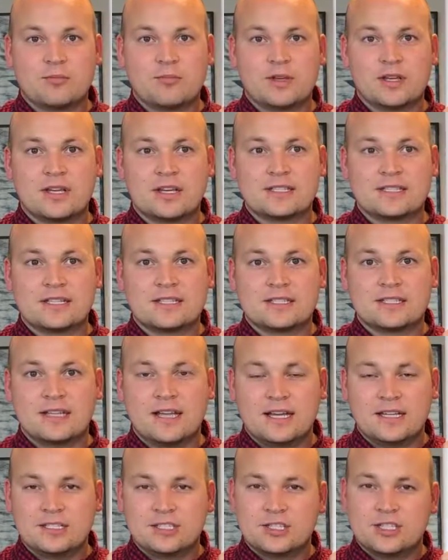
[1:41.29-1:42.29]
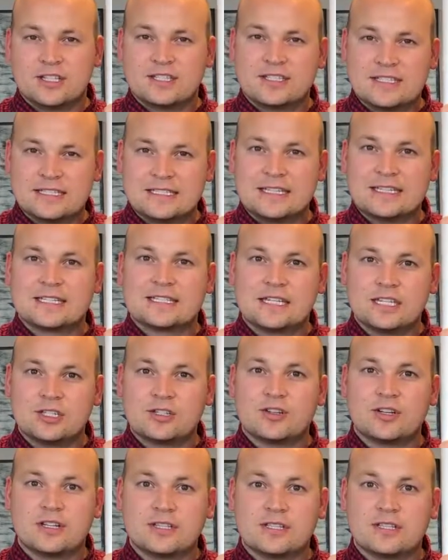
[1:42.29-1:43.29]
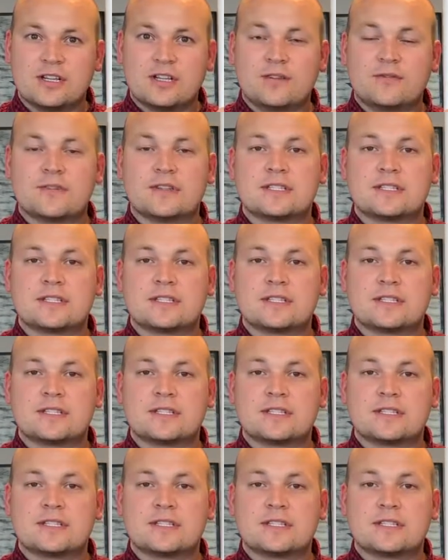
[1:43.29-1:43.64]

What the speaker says: because it's not just the disc injury itself,